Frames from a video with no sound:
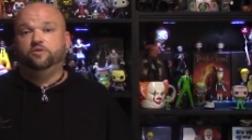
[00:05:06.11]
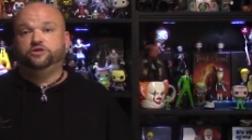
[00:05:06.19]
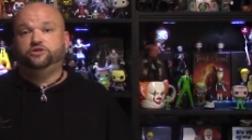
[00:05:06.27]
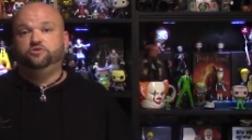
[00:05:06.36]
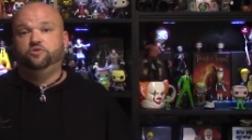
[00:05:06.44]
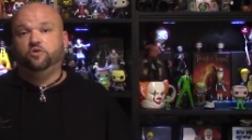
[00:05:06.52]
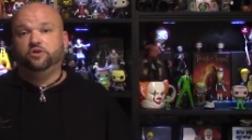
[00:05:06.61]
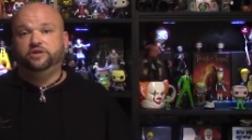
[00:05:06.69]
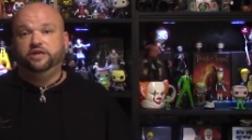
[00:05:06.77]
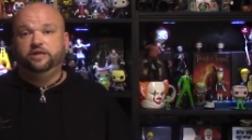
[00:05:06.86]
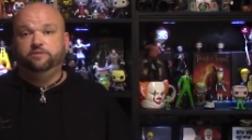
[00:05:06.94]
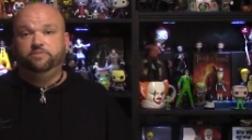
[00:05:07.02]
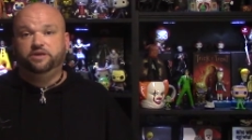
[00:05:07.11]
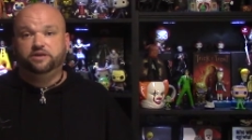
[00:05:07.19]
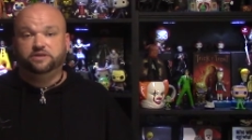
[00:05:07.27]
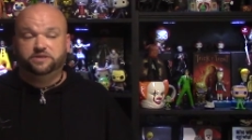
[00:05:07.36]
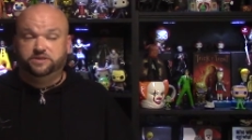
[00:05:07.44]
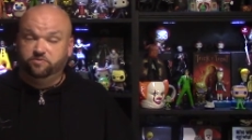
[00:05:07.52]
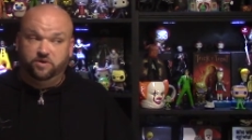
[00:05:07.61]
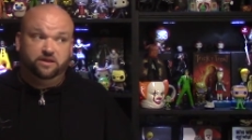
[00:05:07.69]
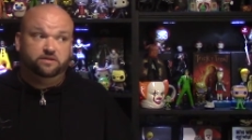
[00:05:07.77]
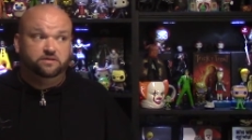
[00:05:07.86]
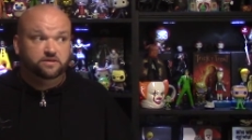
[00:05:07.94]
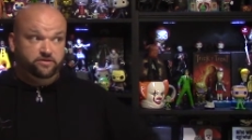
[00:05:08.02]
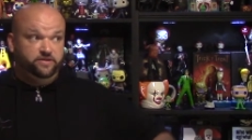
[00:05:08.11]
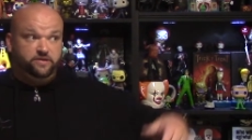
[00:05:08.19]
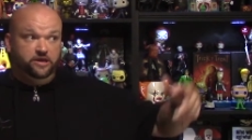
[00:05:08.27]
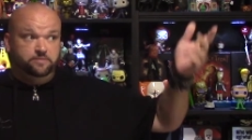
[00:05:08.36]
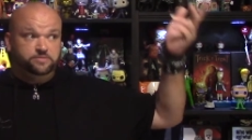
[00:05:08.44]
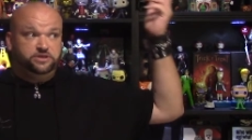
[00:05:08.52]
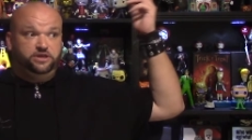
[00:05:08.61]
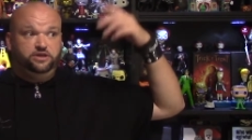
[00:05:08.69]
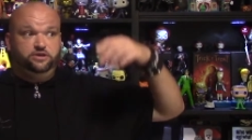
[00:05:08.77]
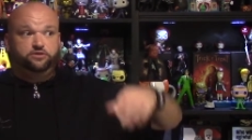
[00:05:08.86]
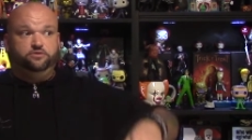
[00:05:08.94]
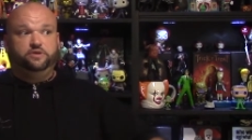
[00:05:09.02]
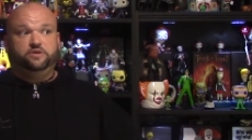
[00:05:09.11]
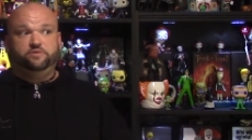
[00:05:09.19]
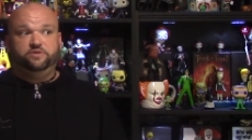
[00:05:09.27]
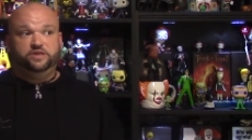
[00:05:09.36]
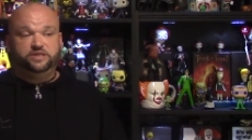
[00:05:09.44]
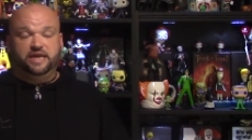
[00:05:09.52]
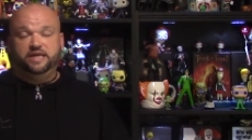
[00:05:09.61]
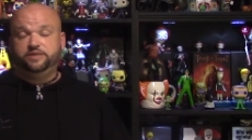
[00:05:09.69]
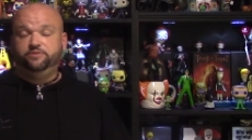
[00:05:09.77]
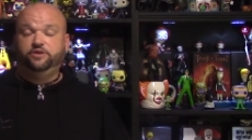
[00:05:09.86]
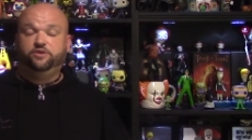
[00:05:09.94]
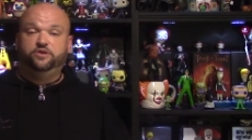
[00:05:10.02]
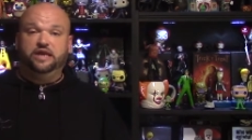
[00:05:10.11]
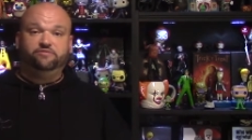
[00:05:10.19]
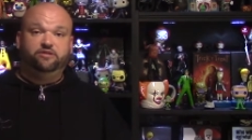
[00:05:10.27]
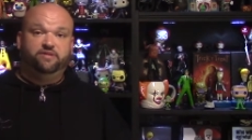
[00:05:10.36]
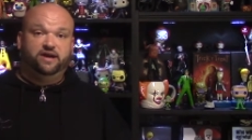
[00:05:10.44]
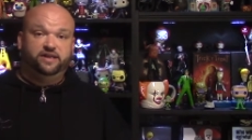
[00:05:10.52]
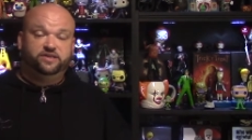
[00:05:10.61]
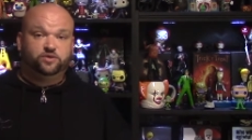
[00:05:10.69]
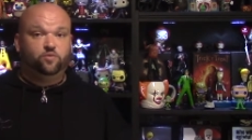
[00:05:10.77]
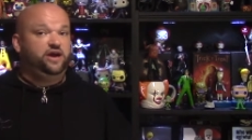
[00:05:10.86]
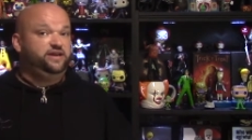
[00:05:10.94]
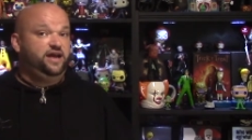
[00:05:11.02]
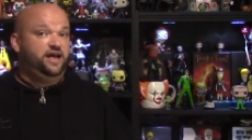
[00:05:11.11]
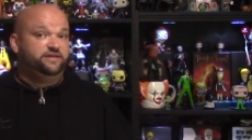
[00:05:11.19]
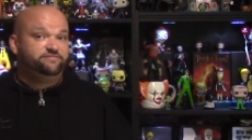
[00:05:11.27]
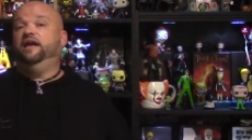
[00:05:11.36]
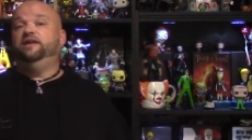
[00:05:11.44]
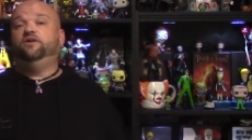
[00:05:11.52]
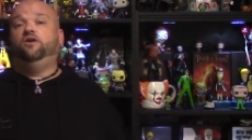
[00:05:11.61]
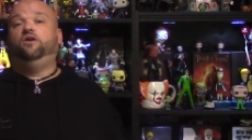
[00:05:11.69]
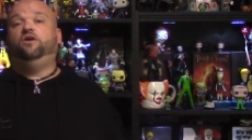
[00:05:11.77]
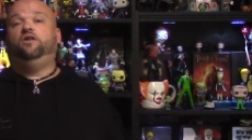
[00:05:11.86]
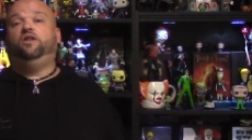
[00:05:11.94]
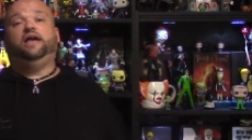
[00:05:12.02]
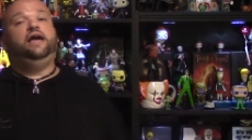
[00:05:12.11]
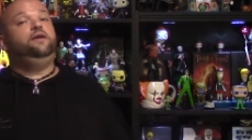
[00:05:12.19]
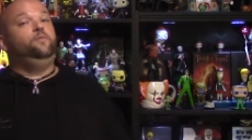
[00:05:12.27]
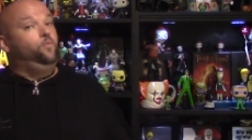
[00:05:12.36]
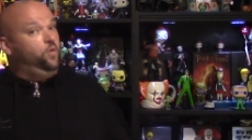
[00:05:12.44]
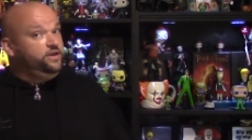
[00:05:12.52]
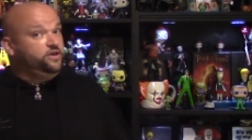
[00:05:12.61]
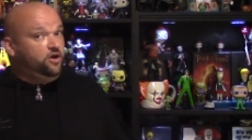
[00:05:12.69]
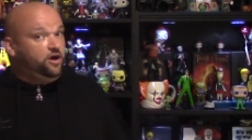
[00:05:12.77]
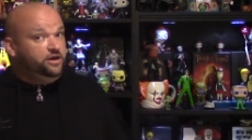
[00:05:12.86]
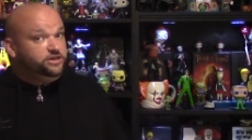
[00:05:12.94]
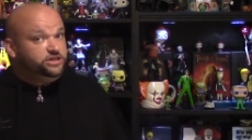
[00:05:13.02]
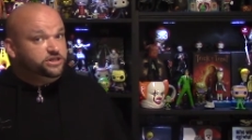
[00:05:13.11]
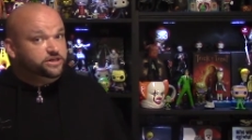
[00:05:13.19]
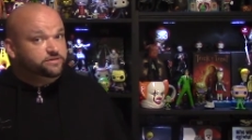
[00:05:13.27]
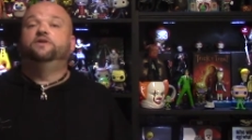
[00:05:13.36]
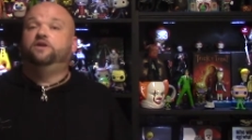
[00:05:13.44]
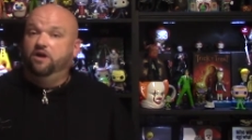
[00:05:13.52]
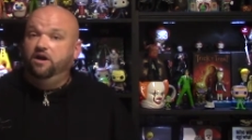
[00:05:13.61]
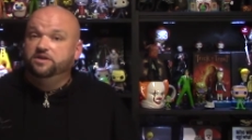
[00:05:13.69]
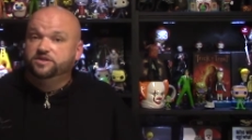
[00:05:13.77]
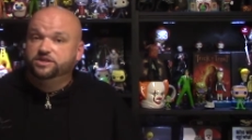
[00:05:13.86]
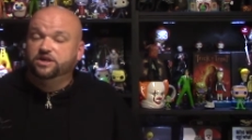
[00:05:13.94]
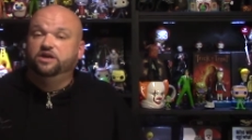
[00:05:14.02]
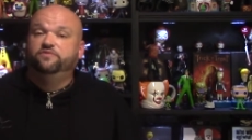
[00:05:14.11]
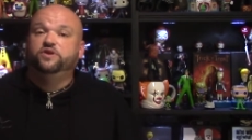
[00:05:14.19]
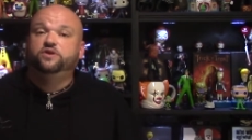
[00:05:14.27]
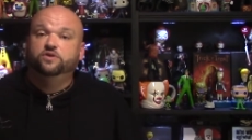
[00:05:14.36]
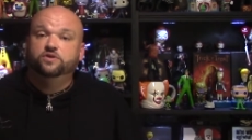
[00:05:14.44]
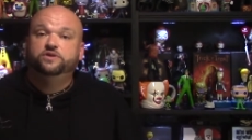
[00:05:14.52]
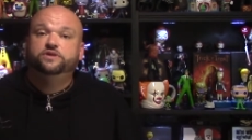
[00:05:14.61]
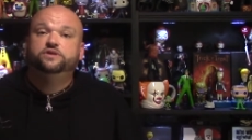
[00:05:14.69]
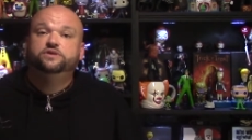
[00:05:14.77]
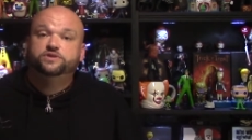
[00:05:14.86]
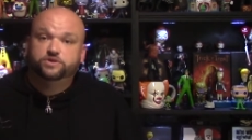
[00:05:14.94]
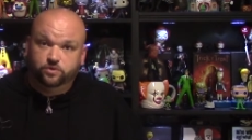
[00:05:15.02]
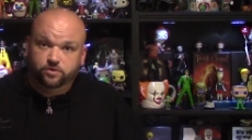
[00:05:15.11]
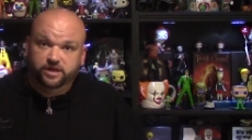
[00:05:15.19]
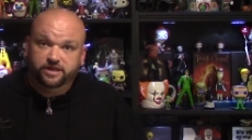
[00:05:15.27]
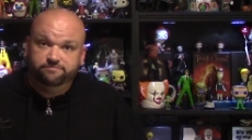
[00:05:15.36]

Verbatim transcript: were shoehorned in because, well, they're in the M C U and this has to include everybody, so why not? And all at what cost? The cost of a good story.